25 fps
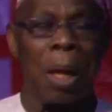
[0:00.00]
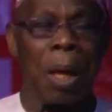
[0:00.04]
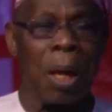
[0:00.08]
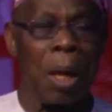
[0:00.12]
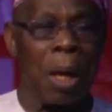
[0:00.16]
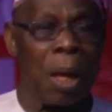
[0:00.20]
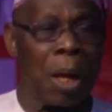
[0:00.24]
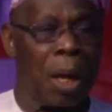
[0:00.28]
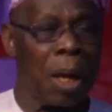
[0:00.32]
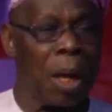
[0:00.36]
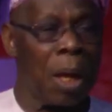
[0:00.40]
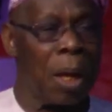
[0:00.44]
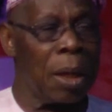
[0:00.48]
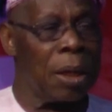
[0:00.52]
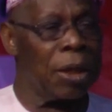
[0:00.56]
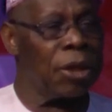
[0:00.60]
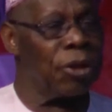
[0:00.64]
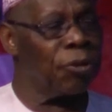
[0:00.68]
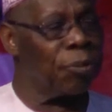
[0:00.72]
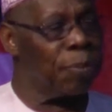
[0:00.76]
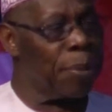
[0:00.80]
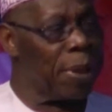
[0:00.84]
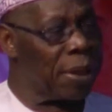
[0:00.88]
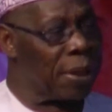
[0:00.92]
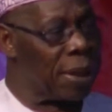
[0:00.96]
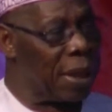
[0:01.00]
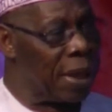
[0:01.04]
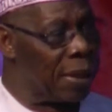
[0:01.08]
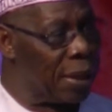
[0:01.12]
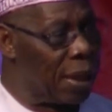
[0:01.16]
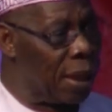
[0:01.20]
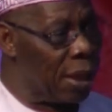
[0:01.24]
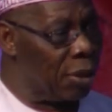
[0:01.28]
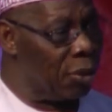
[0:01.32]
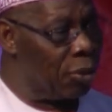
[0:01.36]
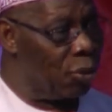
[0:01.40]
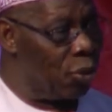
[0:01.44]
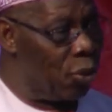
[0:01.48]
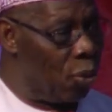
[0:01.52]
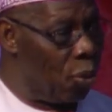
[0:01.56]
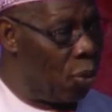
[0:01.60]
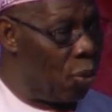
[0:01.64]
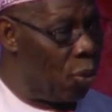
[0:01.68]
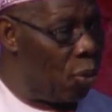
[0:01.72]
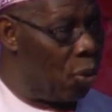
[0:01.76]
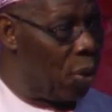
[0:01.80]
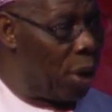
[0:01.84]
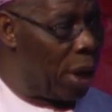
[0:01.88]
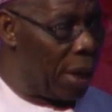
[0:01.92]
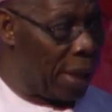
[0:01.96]
uh, is better than
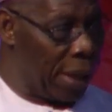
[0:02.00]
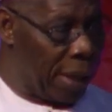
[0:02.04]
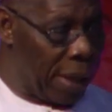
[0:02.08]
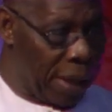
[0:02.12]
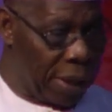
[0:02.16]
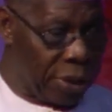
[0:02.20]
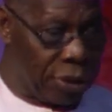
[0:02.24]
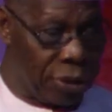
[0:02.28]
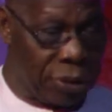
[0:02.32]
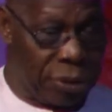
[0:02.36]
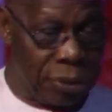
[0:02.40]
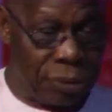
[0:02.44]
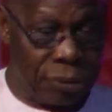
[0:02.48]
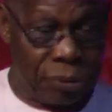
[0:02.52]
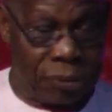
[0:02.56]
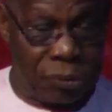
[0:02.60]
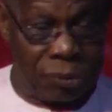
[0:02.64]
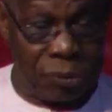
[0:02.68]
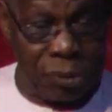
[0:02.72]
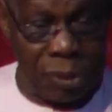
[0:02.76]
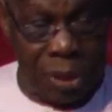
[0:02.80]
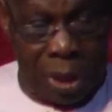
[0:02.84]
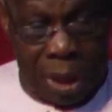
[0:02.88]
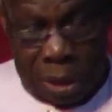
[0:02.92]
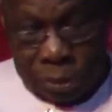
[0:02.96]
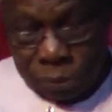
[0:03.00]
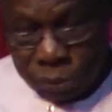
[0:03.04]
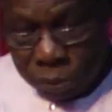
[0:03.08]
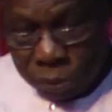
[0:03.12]
no elections at